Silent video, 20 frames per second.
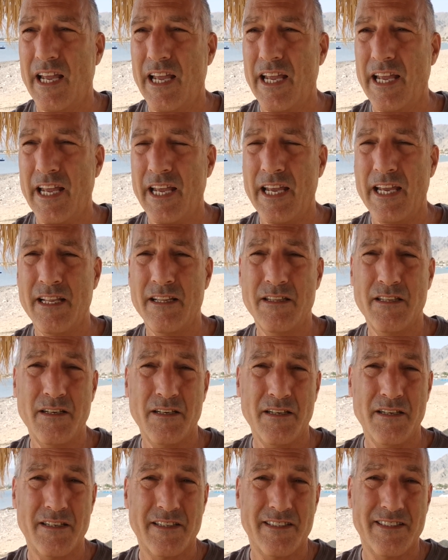
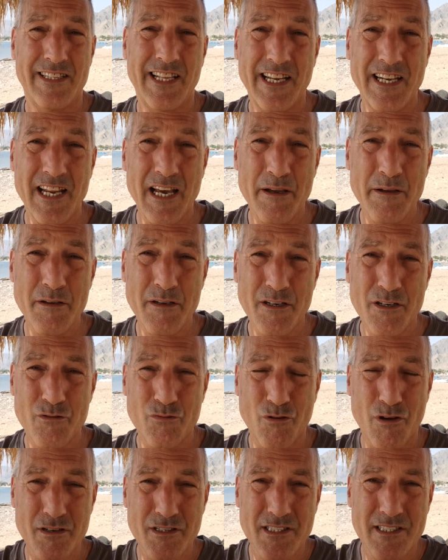And then I
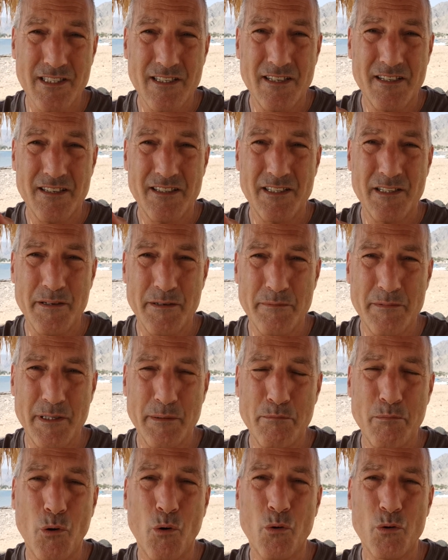crossed the
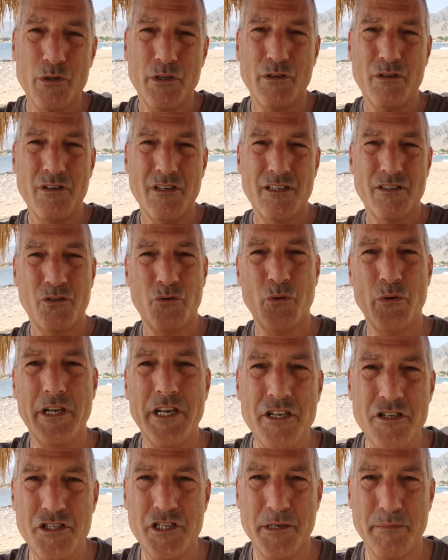border to
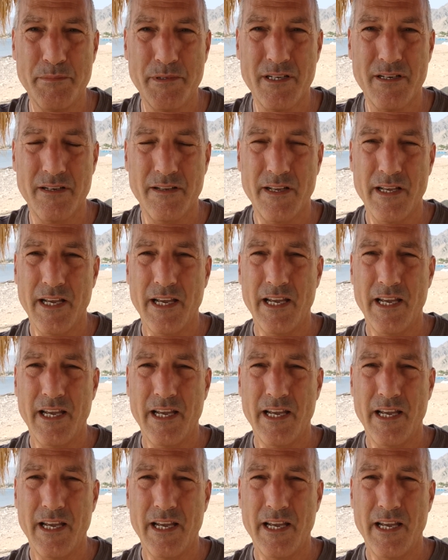Egypt.